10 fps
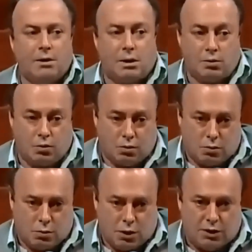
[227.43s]
See,
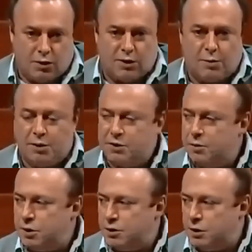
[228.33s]
it's a
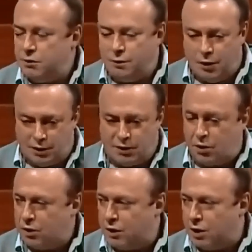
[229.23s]
responsibility. First,
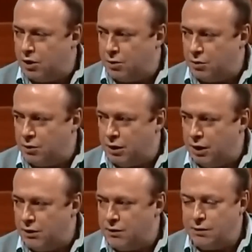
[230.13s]
solidarity with the
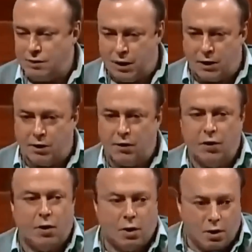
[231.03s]
Danes. Second,
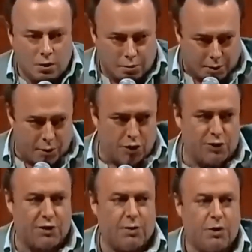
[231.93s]
people
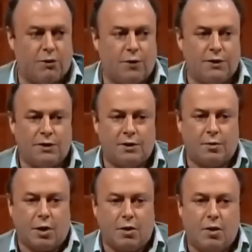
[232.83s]
should see what the fuss is
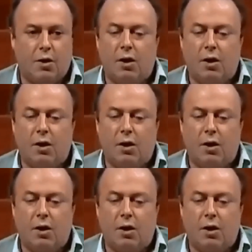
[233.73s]
about.